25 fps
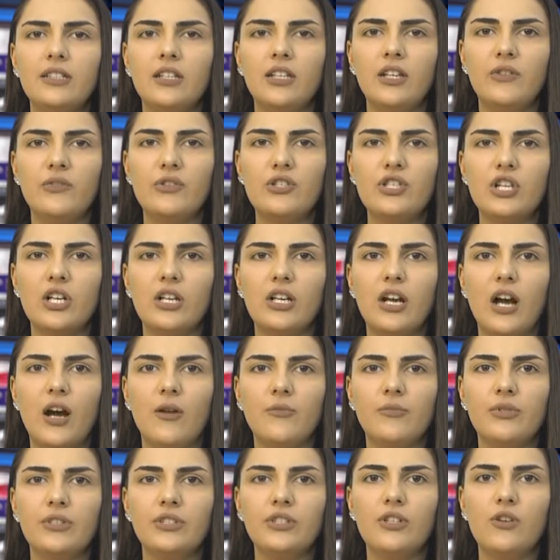television
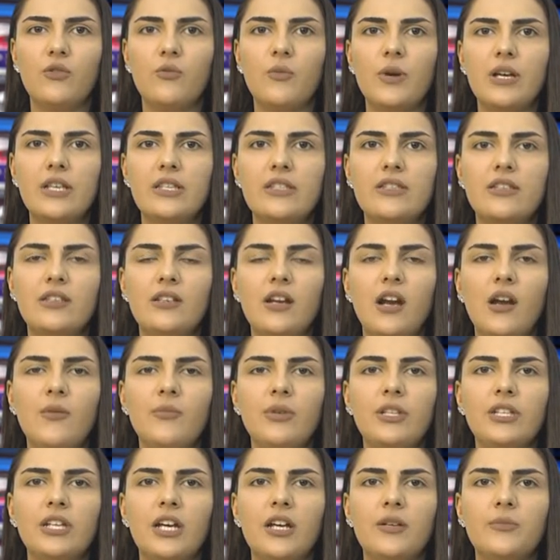company of Western
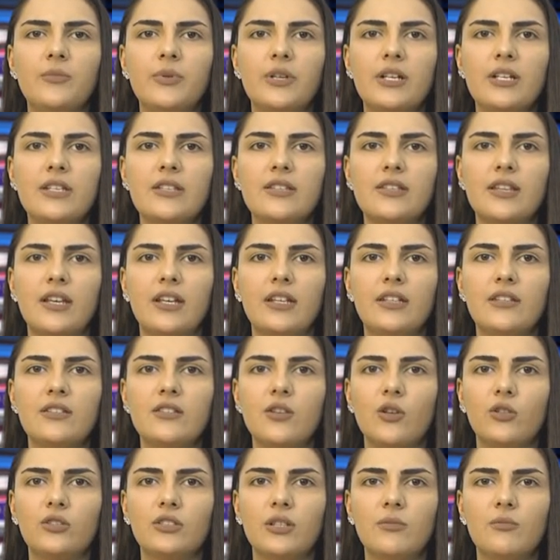Armenia
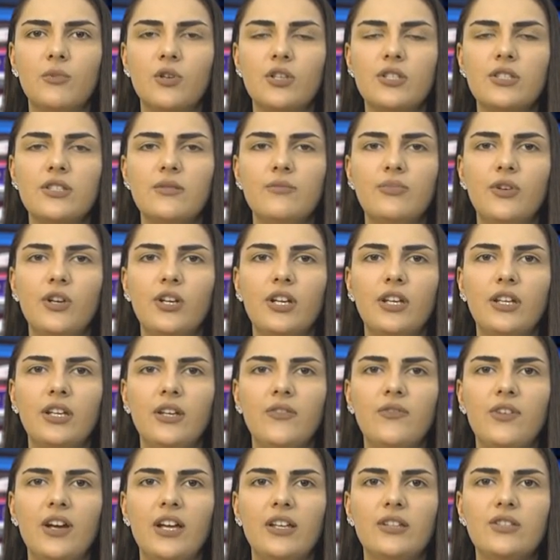presents all the most important
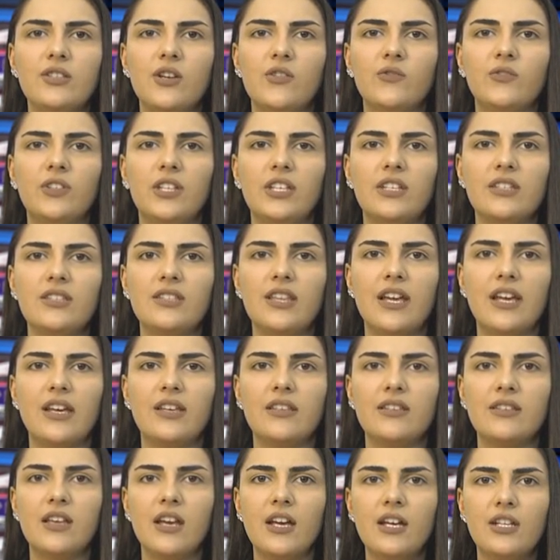events of these
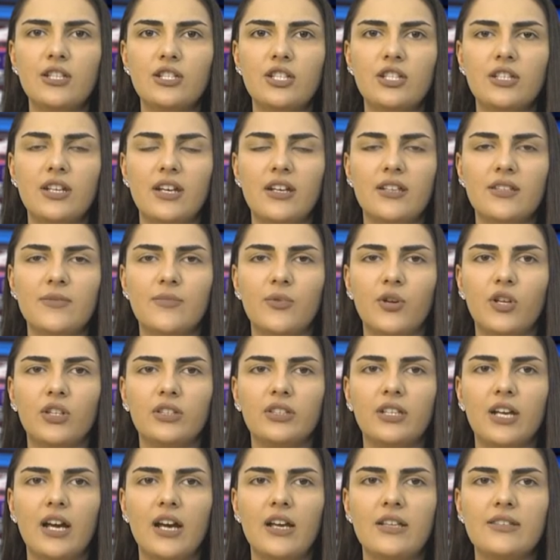days. Today's
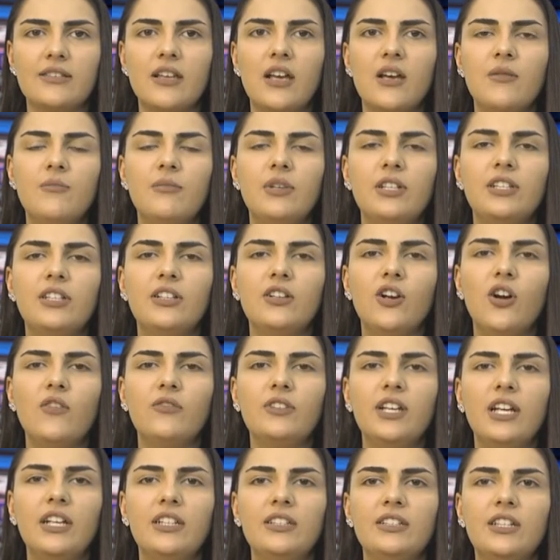broadcast, meeting
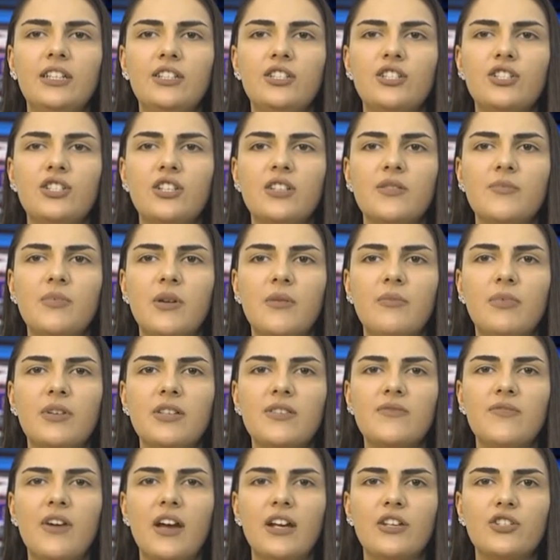of the indigenous
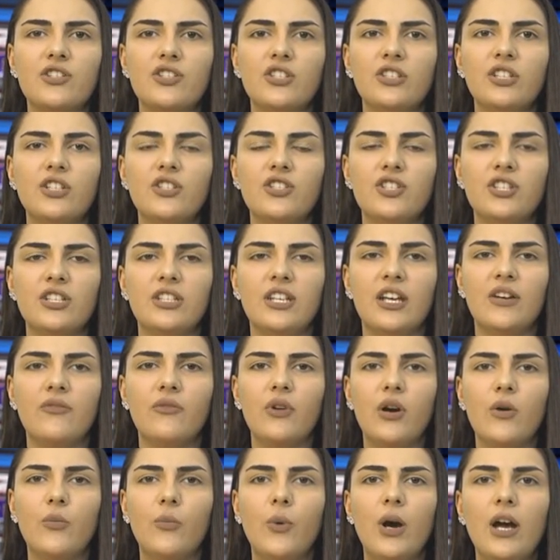peoples faction in
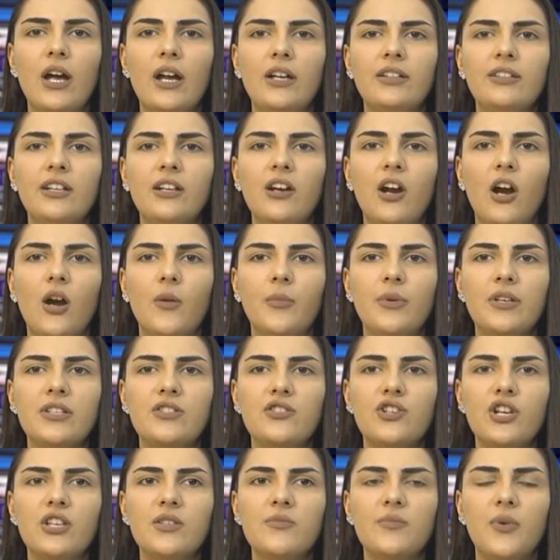Geneva, why are the carpets
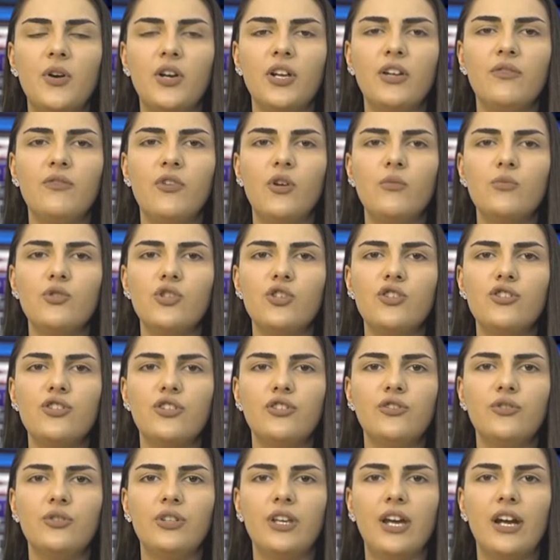transported from
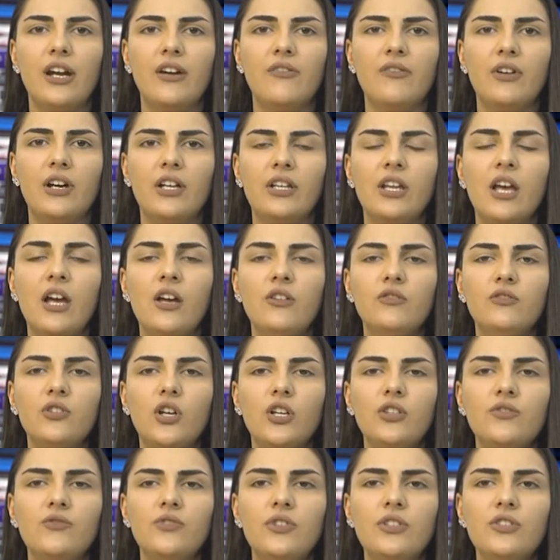Shushi to Yerevan,
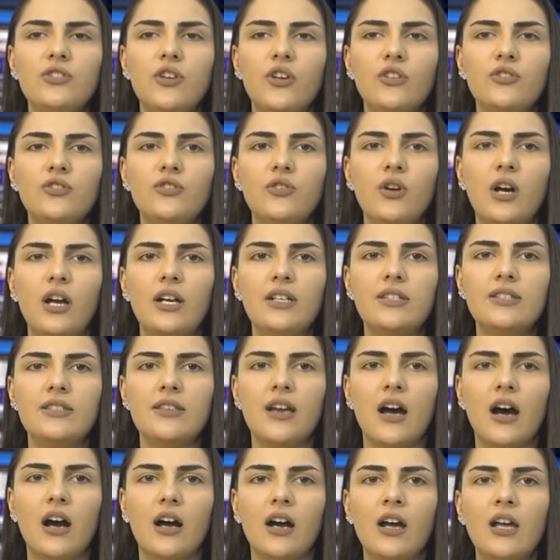not returned to
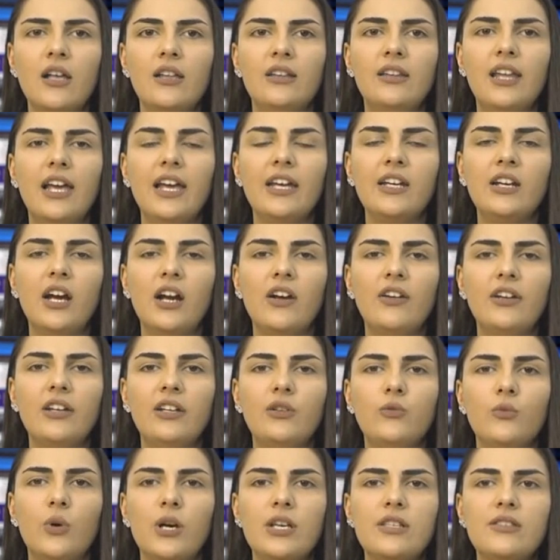Artsakh, Lake
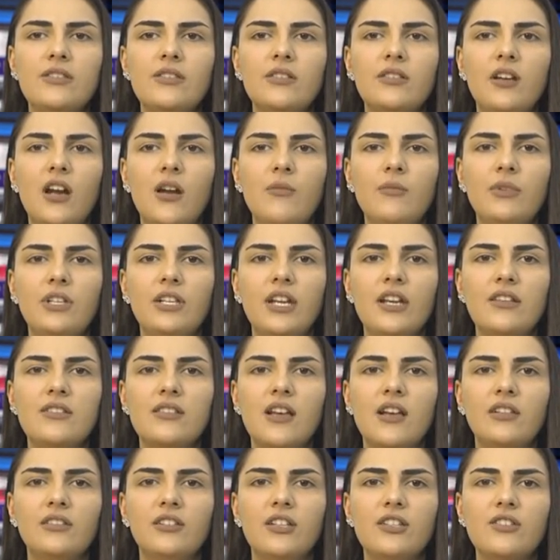Arin in Western Armenia
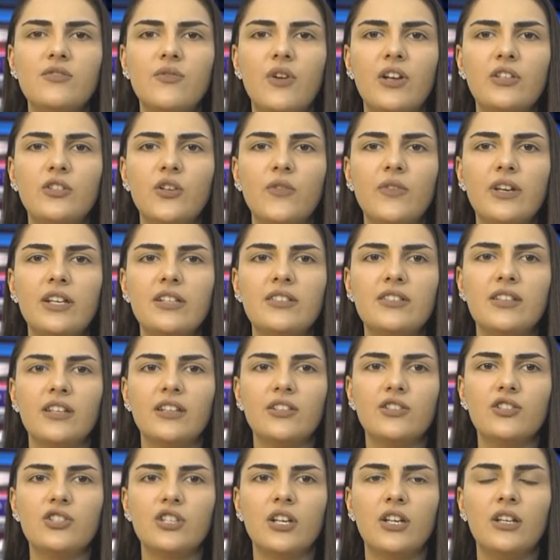under threat of
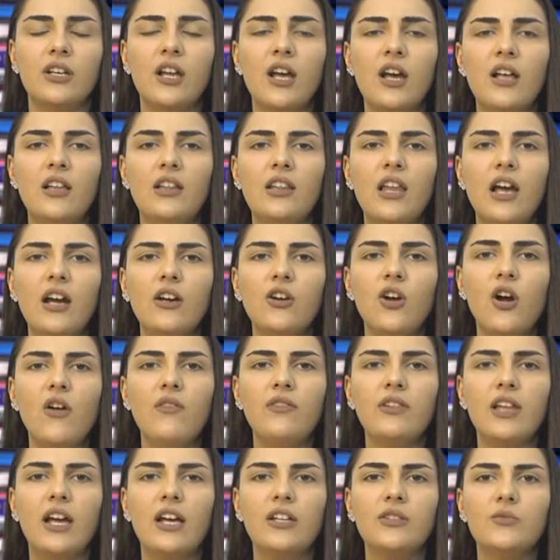extinction, lack
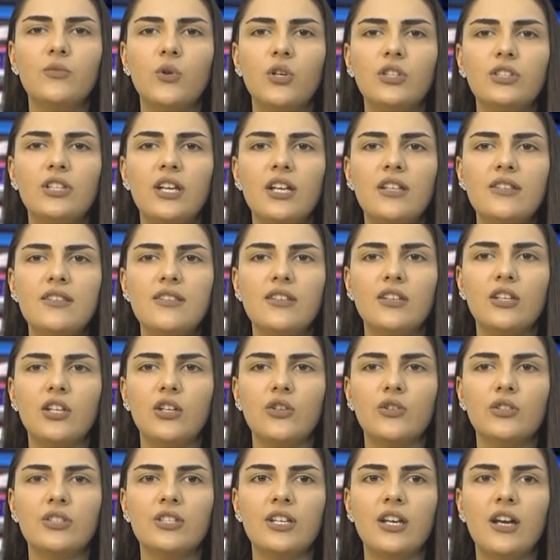of land, water and
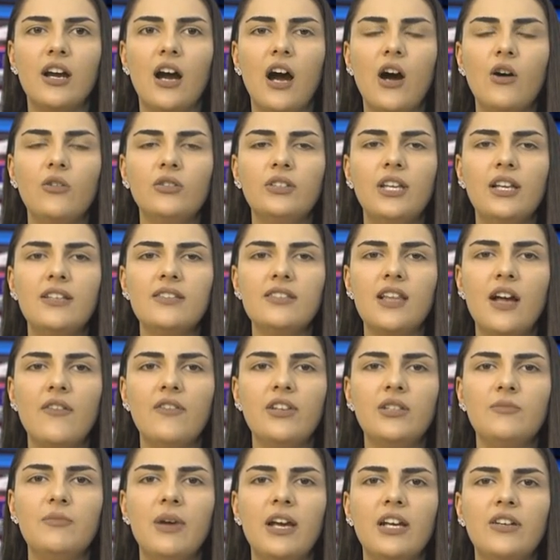security, how does
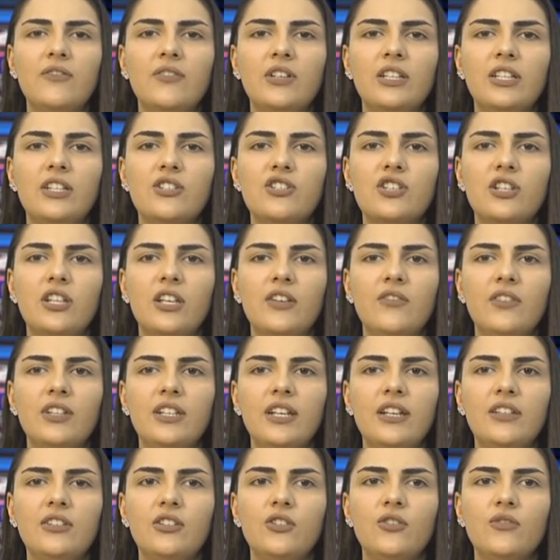Davit Bek village live
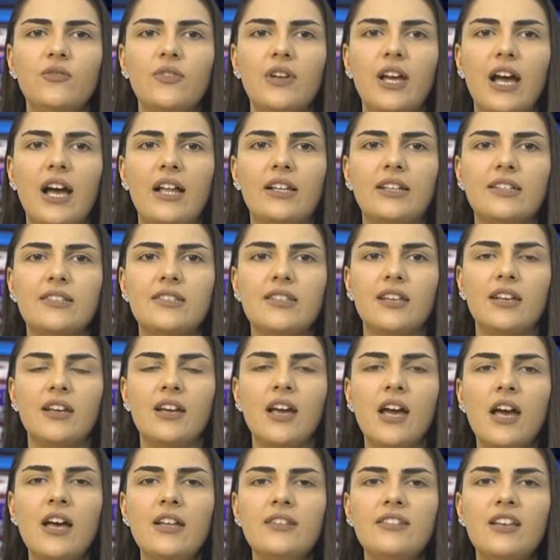in a new
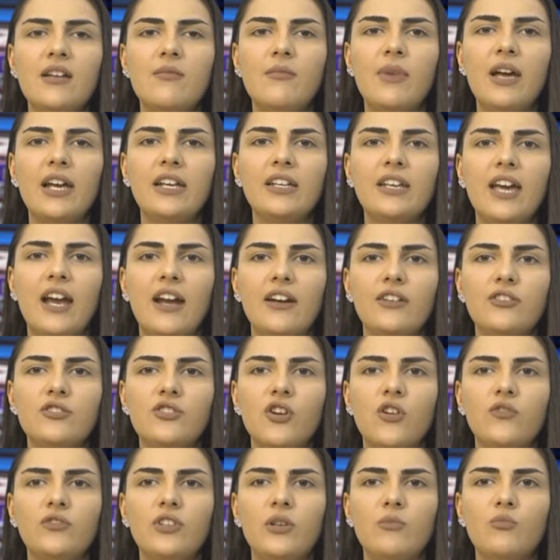reality, the main
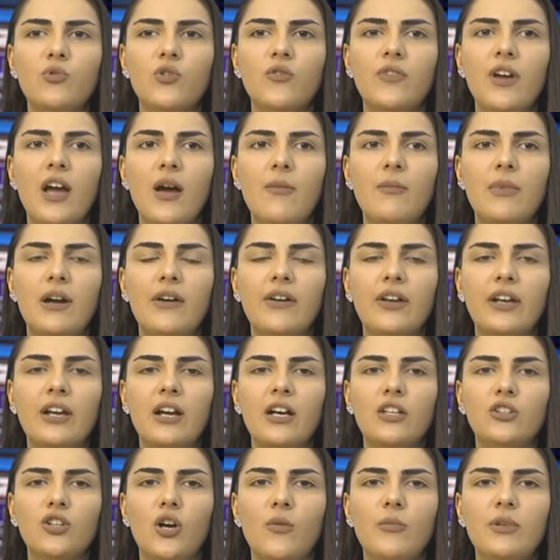character of the movie
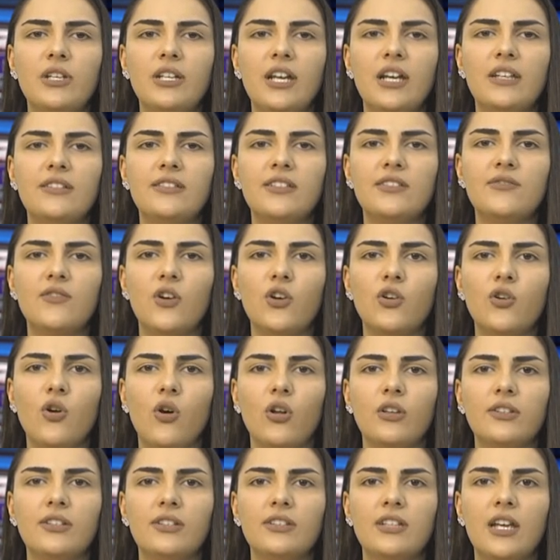America nominated for
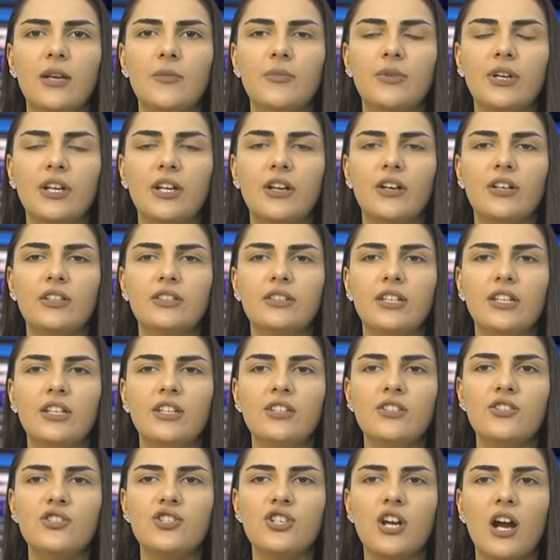Golden Apricot
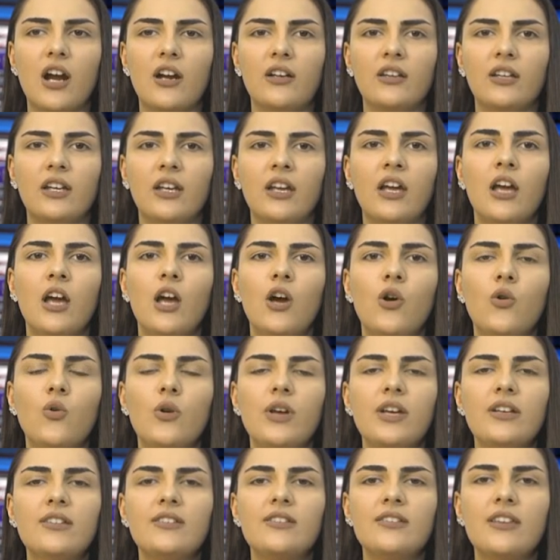is Charlie, who
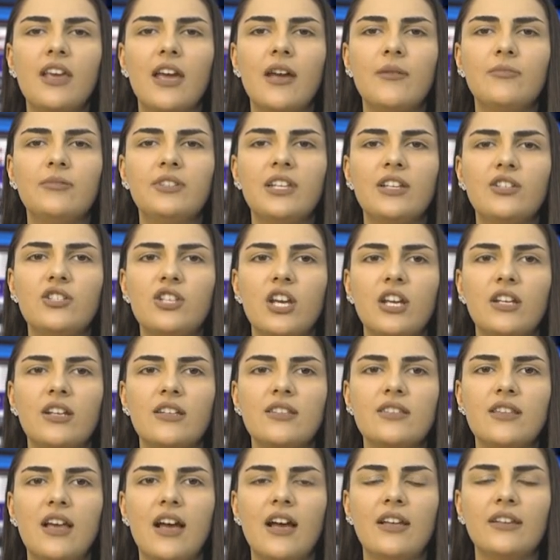escaped the
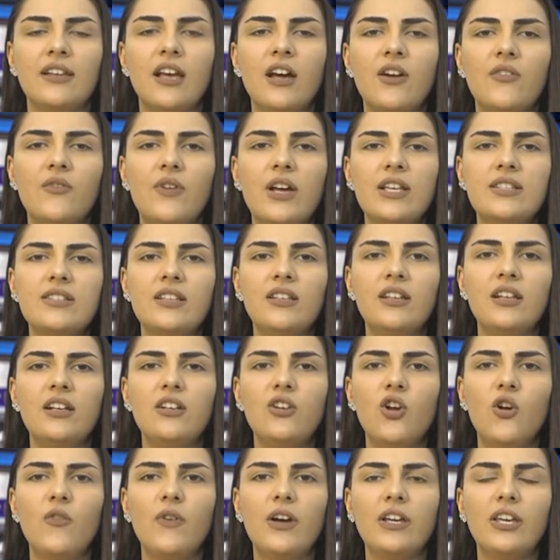genocide, wrestler
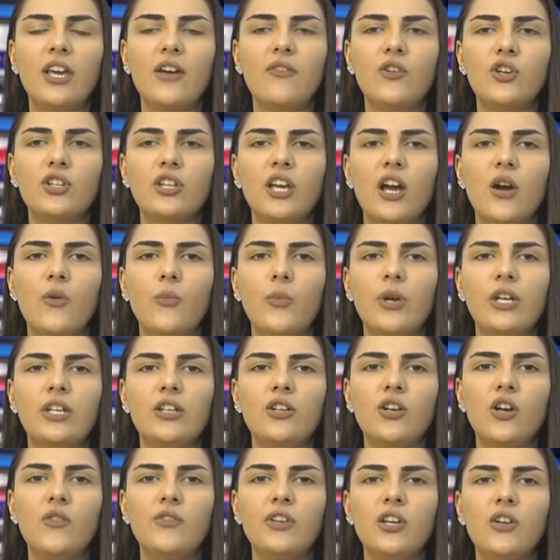Lyova Gevorgyan
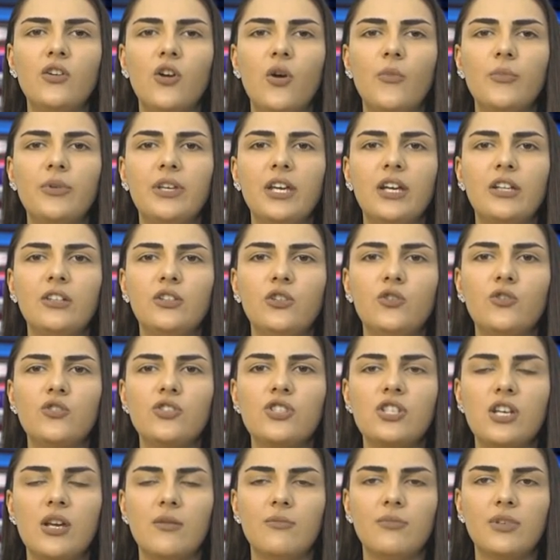winner of European
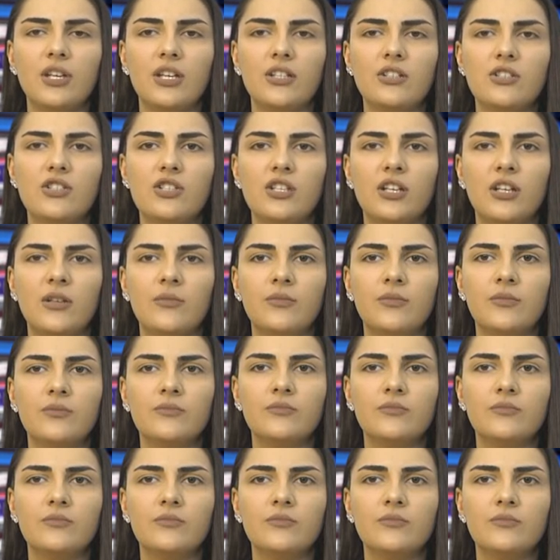Youth Championship.